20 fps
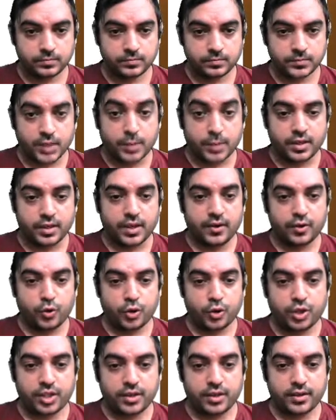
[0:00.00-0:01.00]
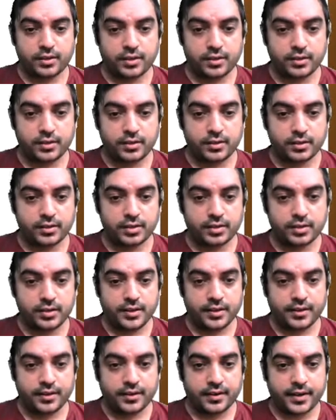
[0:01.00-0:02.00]
I'll go to the
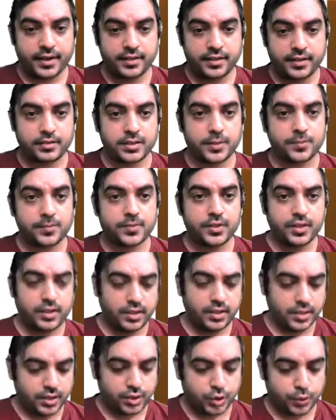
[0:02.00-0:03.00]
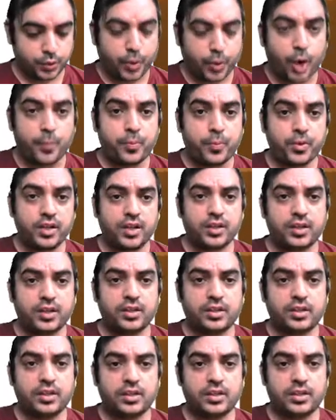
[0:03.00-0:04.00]
internet. So
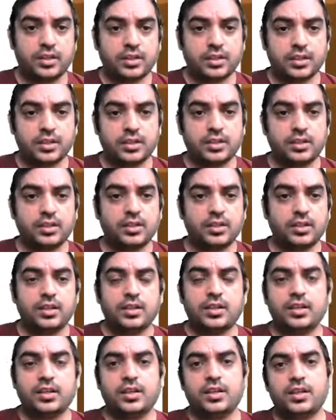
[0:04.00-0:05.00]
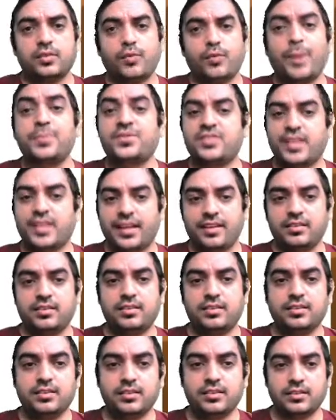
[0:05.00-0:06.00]
popular
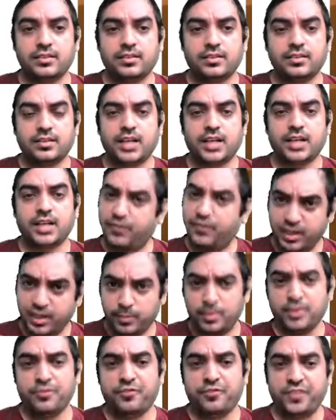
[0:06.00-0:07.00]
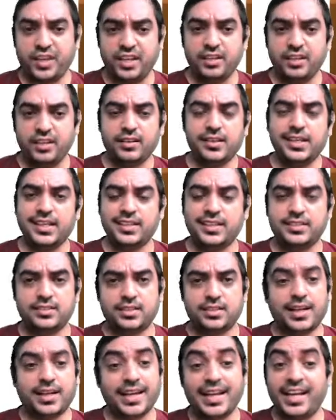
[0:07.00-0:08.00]
website available free
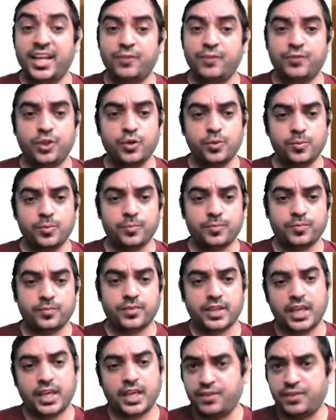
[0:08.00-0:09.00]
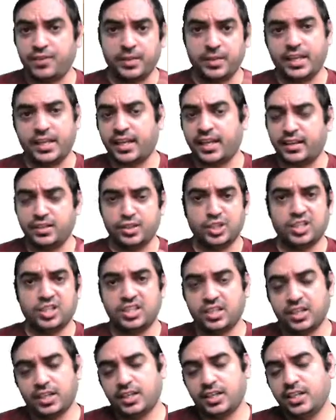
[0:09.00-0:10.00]
is TradingView. Everybody can
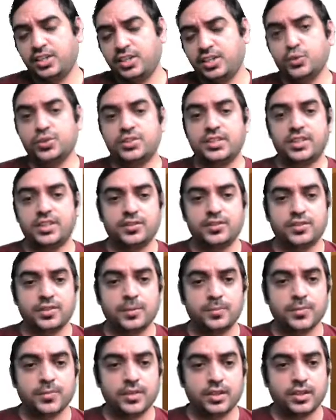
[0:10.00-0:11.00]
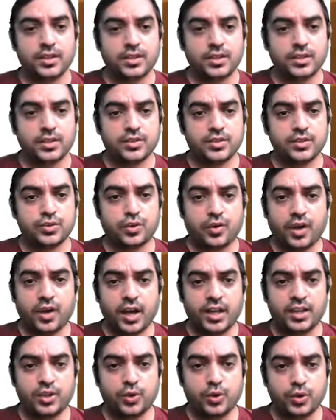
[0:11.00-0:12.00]
use this. So
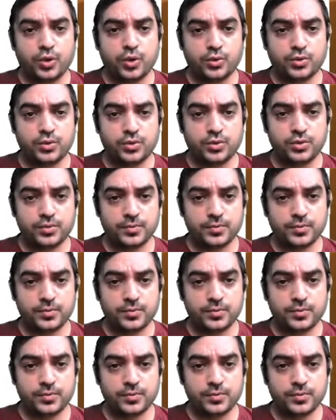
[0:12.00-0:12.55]
I'll go to